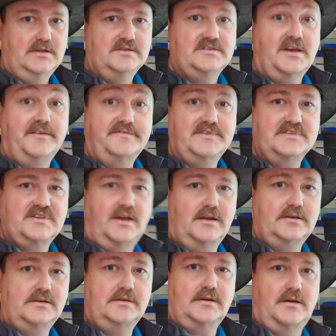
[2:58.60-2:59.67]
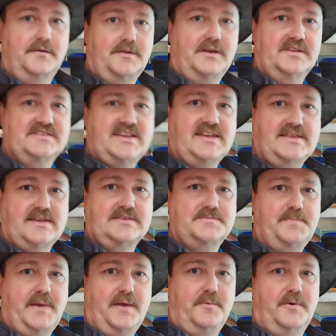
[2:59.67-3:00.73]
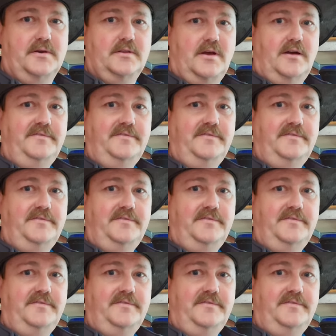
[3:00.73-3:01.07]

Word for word: So I've decided I'm going to take that spare wheel